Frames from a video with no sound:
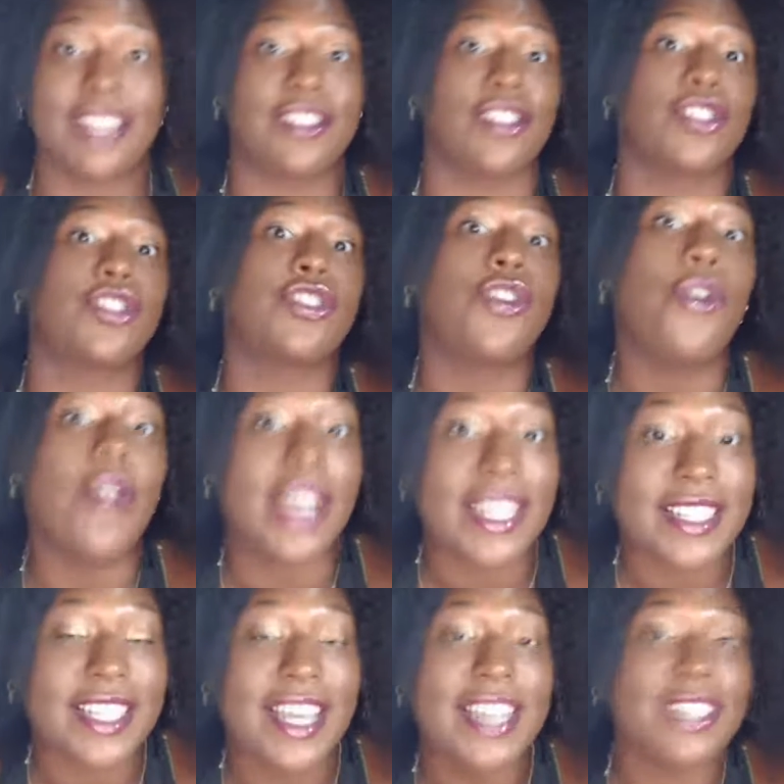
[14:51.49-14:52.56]
It's a
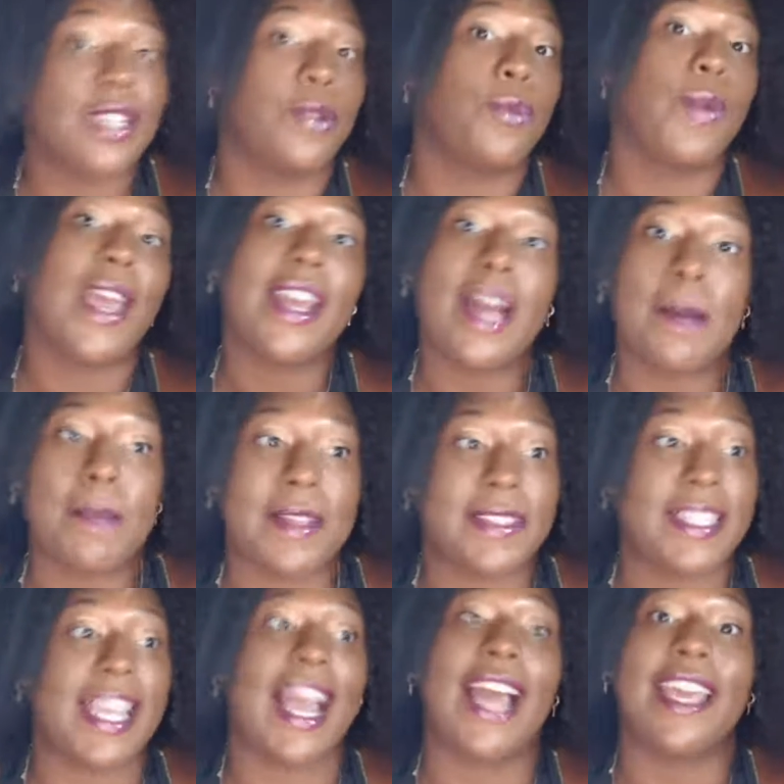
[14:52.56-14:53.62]
choice to wake up
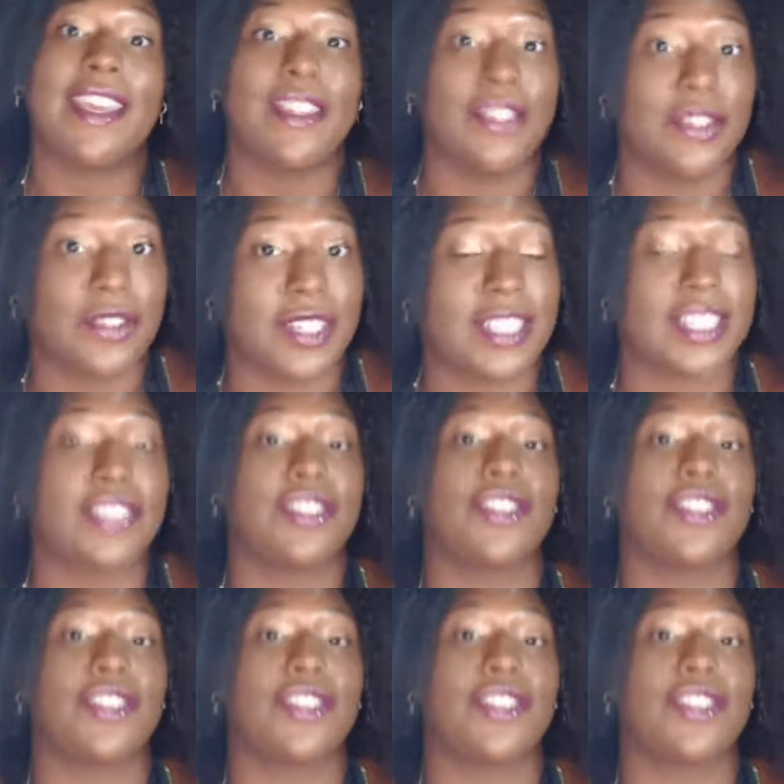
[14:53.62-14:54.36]
and say, I can do this.